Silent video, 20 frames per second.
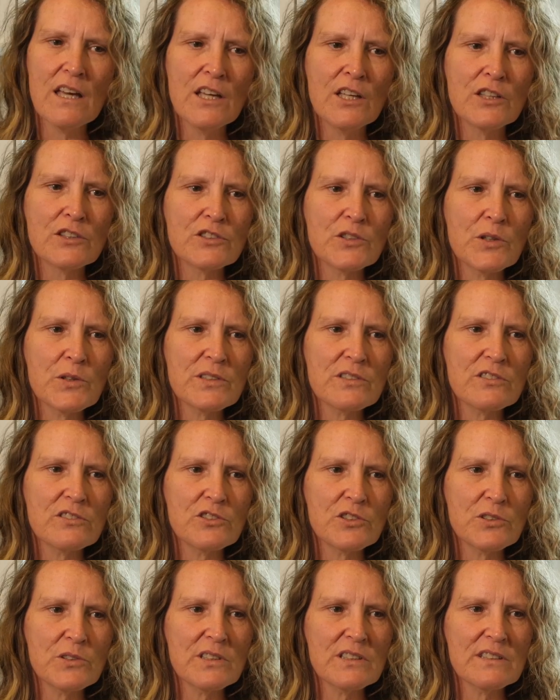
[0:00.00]
So the
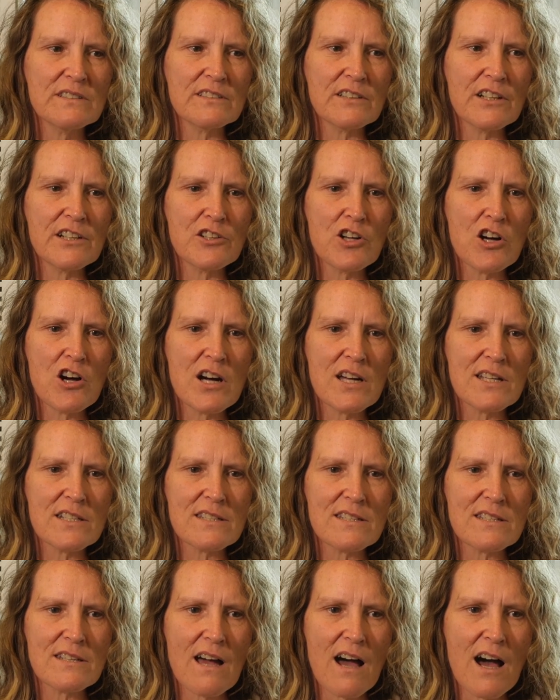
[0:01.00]
students are
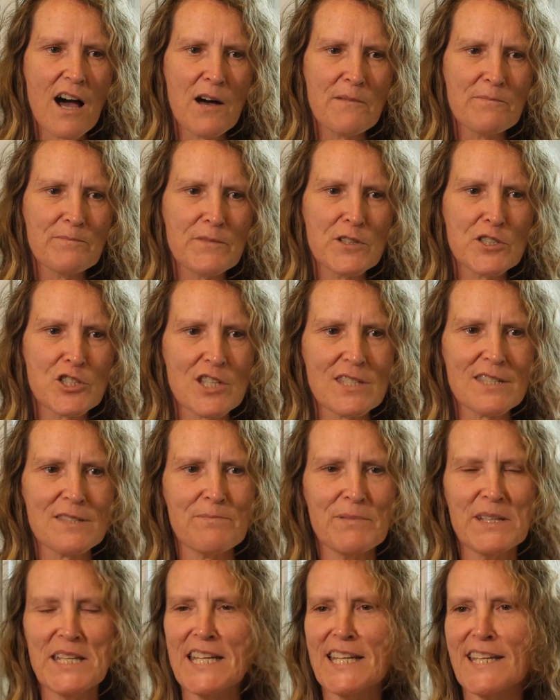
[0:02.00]
not just
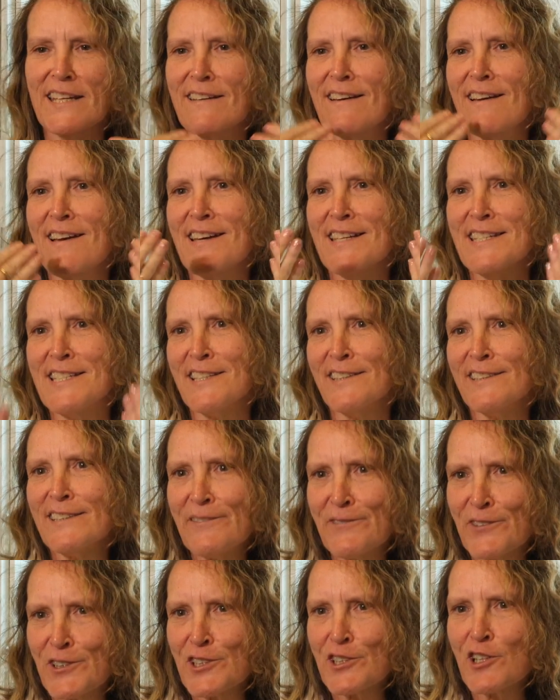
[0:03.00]
being
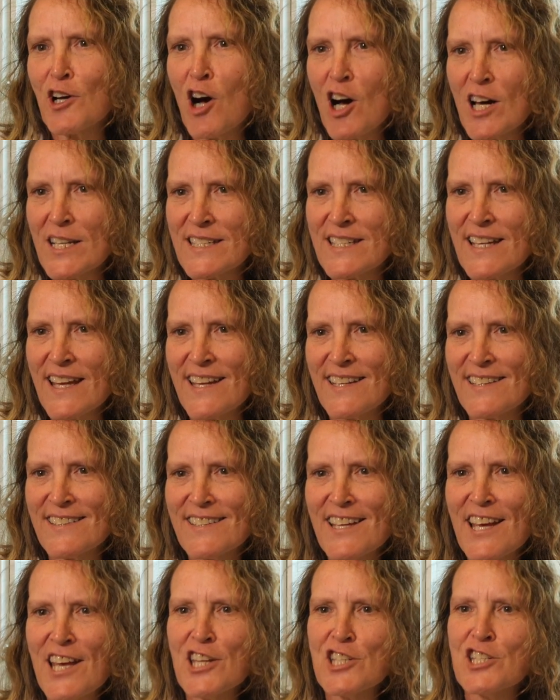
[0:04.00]
delivered content.
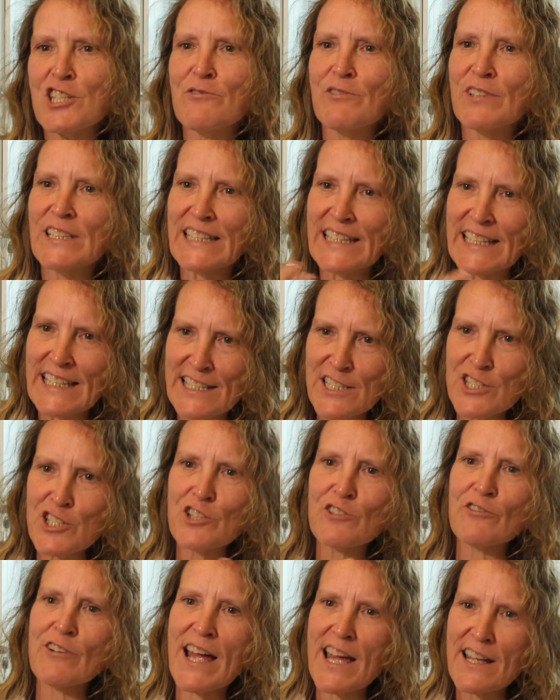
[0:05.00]
She really
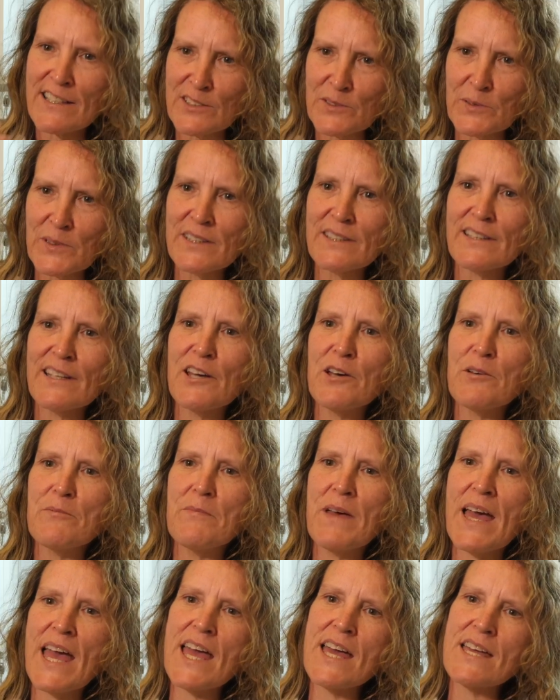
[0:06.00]
interacts with
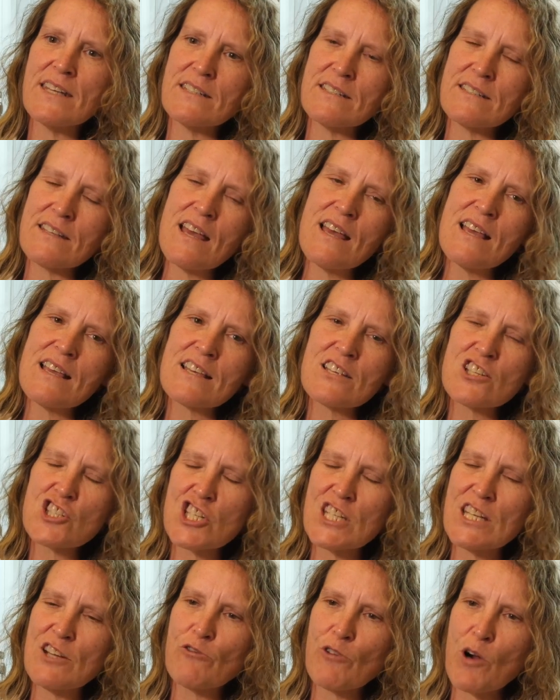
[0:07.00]
them and
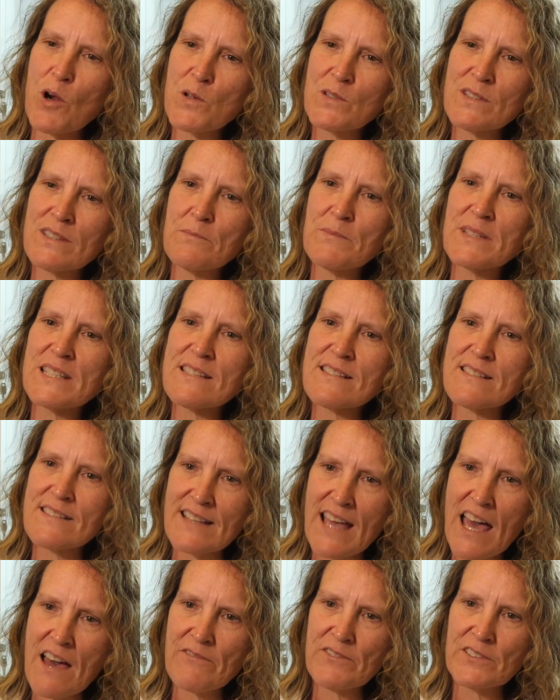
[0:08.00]
she grows them and
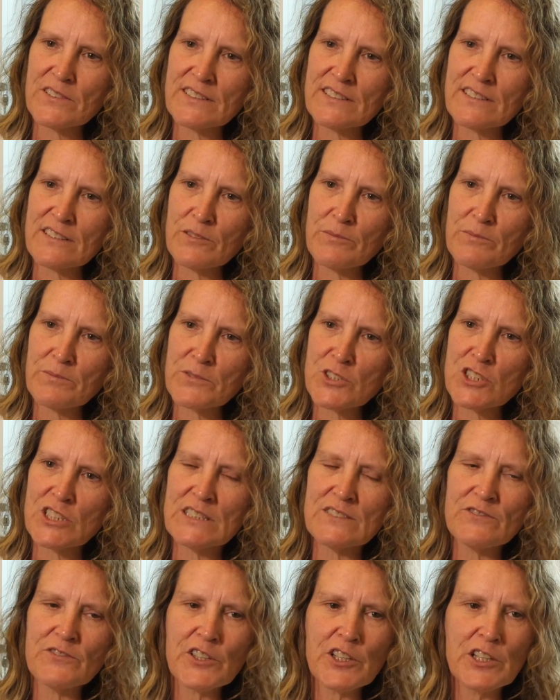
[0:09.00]
scaffolds them.
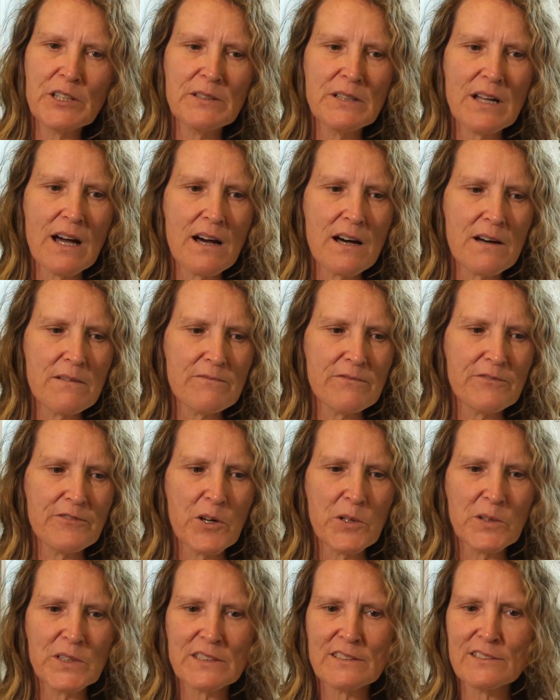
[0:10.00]
She's very
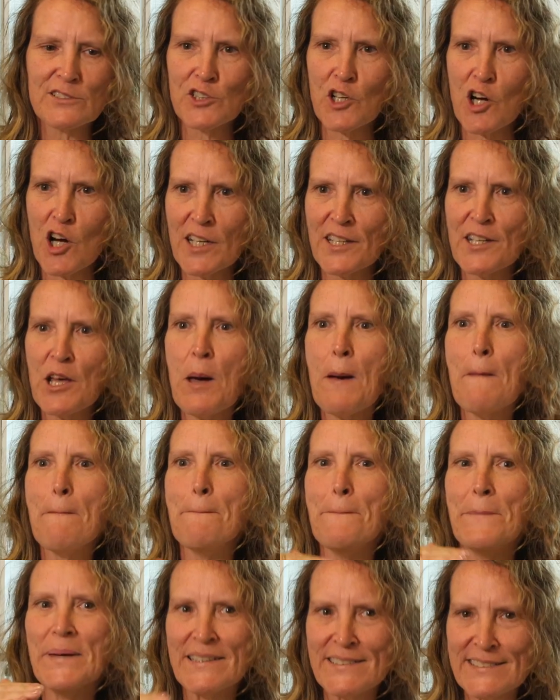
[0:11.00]
focused on
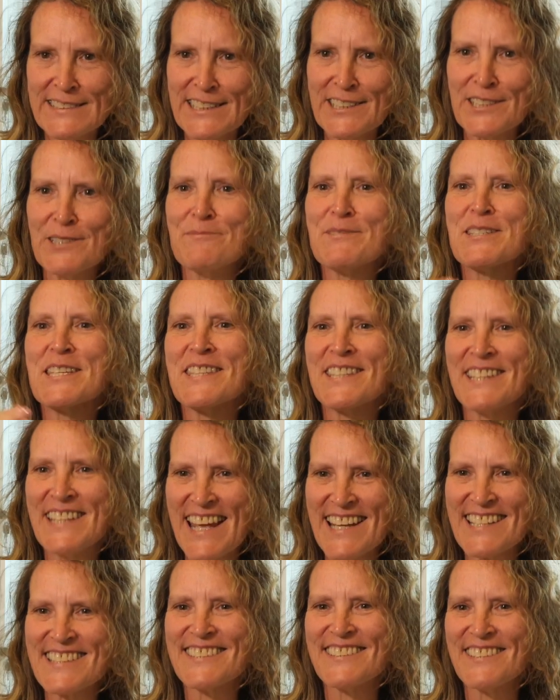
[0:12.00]
building them to the
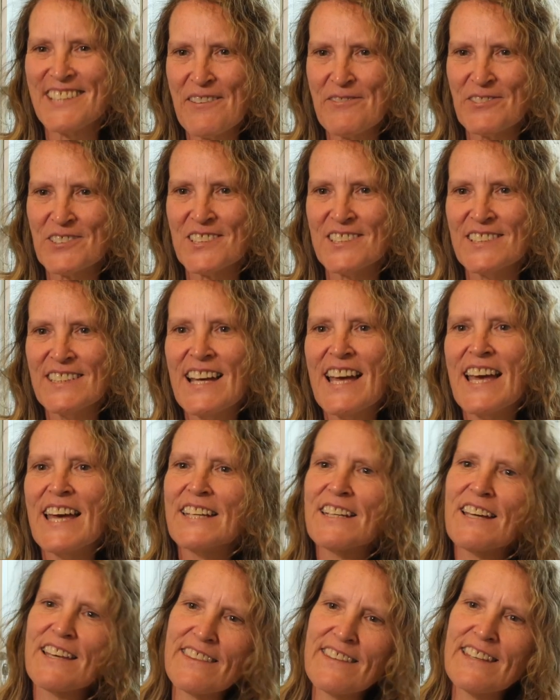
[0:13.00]
next level.
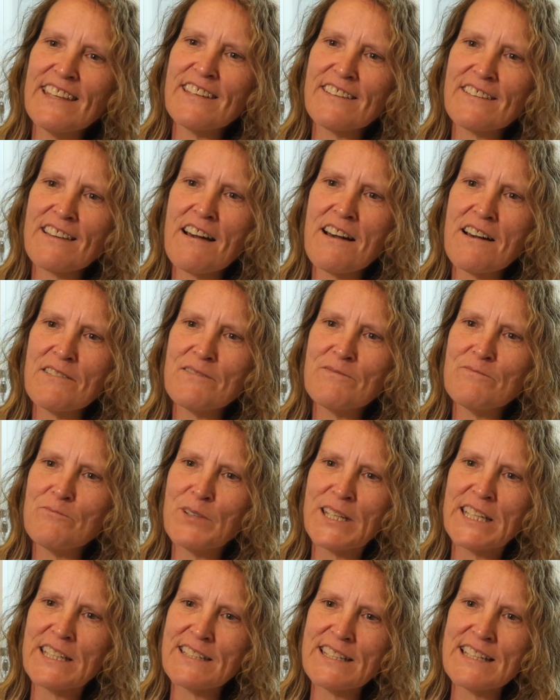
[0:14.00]
And I think
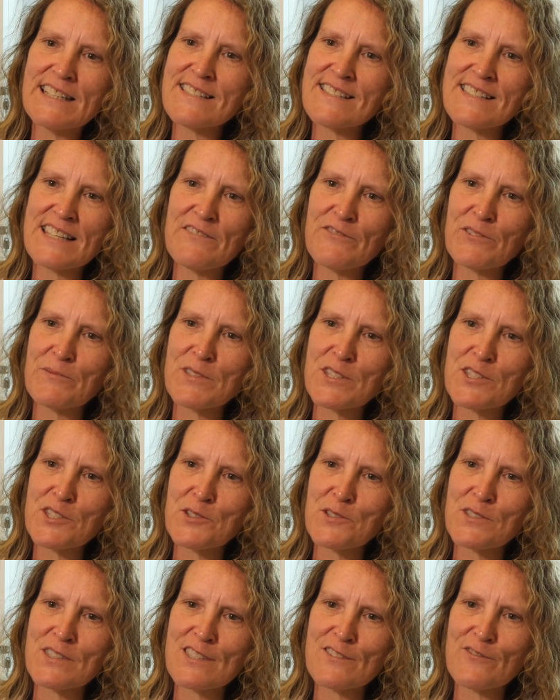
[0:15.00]
we can see from the
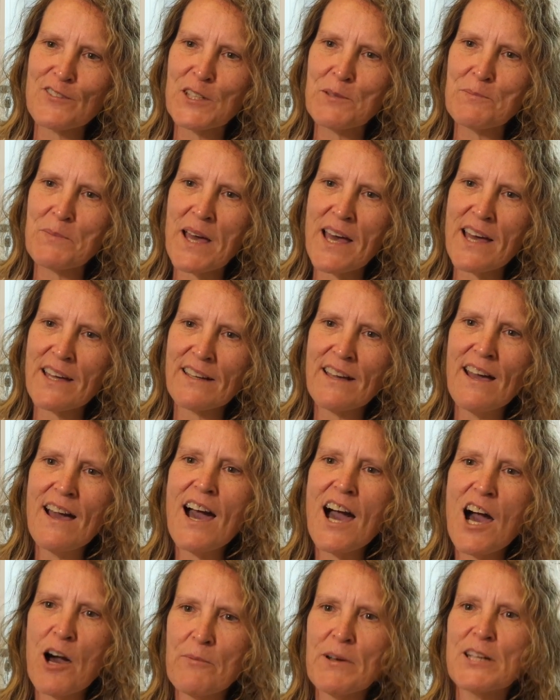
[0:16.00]
students' feedback
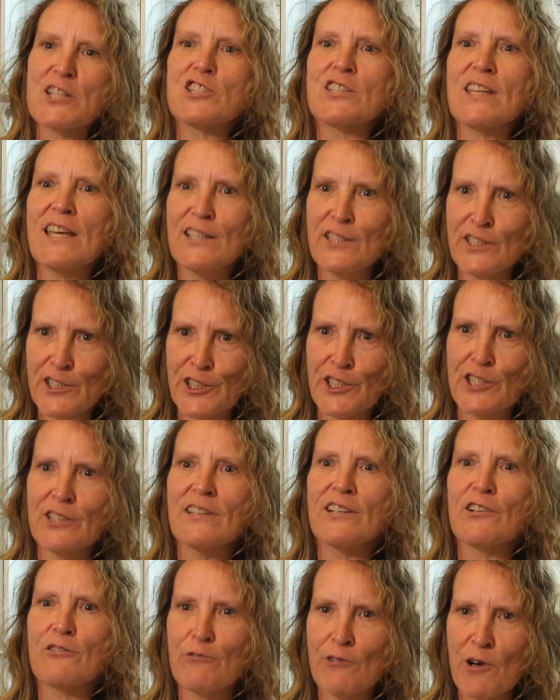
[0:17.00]
how much they learn
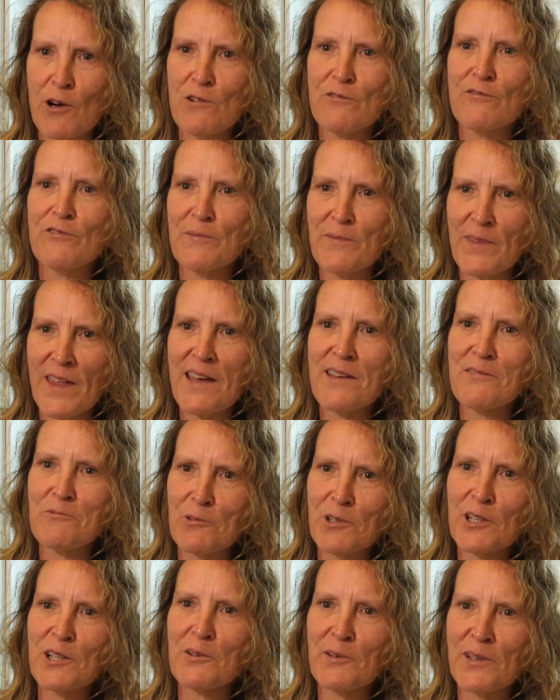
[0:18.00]
and grow from that
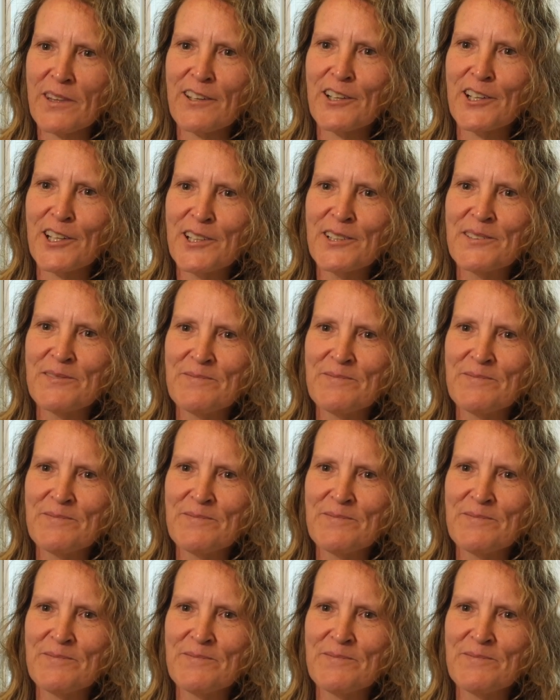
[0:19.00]
work with her.